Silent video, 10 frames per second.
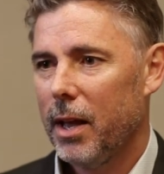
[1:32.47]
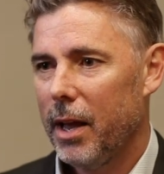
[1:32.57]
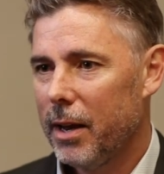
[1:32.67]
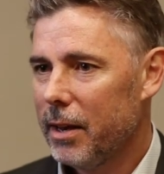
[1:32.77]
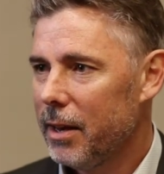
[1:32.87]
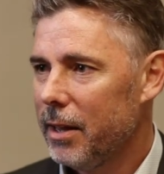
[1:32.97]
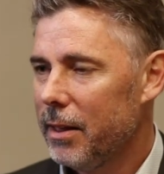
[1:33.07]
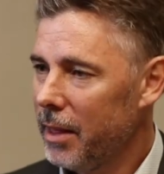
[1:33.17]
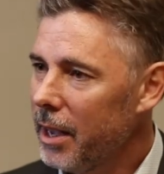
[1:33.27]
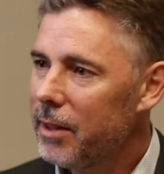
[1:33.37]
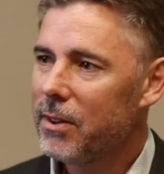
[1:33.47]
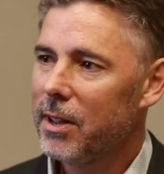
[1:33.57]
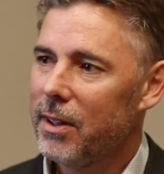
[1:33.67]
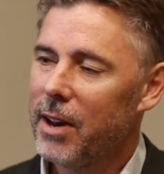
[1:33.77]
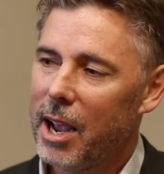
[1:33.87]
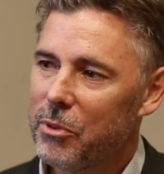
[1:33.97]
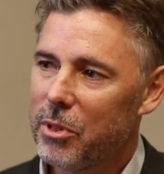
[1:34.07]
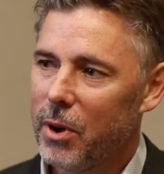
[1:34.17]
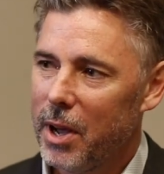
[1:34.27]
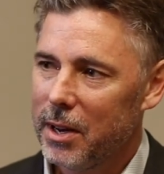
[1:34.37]
And you think it's a, an
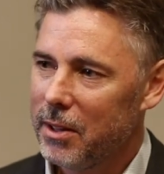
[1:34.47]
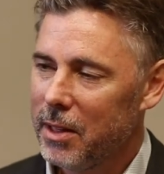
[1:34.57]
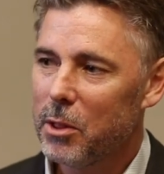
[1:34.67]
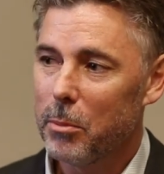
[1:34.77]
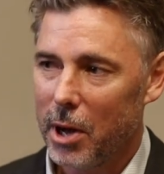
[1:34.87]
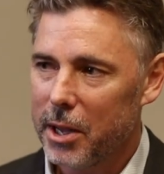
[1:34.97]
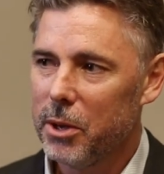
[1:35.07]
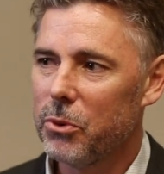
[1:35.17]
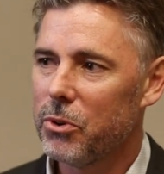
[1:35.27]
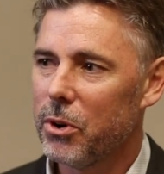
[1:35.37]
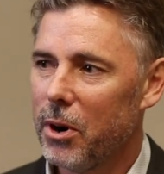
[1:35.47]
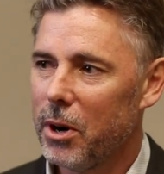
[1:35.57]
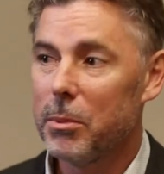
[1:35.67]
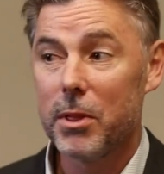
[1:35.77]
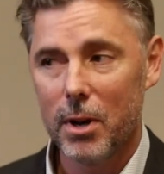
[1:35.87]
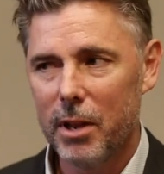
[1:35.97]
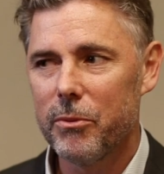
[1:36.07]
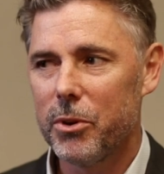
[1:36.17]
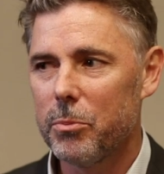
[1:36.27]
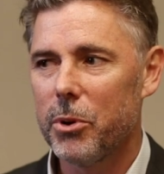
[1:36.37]
afterthought, you think the molecules are hard, but the
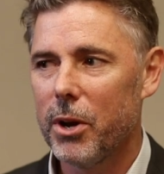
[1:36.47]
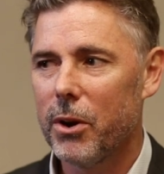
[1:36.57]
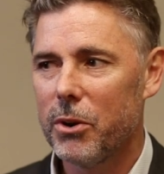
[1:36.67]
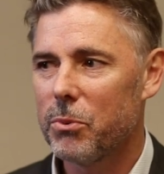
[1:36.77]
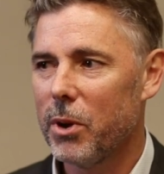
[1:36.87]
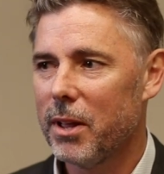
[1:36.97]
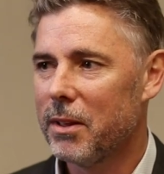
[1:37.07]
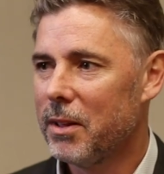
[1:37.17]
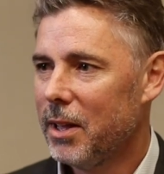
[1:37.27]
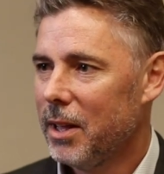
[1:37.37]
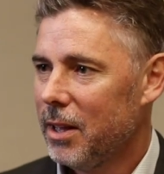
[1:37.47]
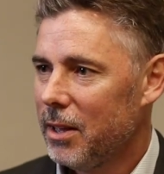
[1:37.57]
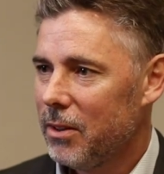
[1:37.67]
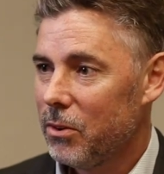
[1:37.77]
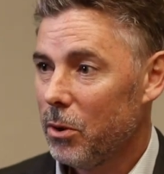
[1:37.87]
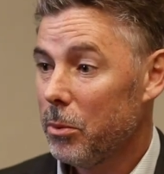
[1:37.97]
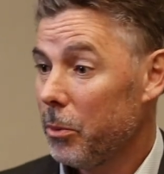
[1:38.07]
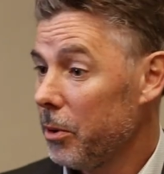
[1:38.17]
delivery is pretty hard as well. So, but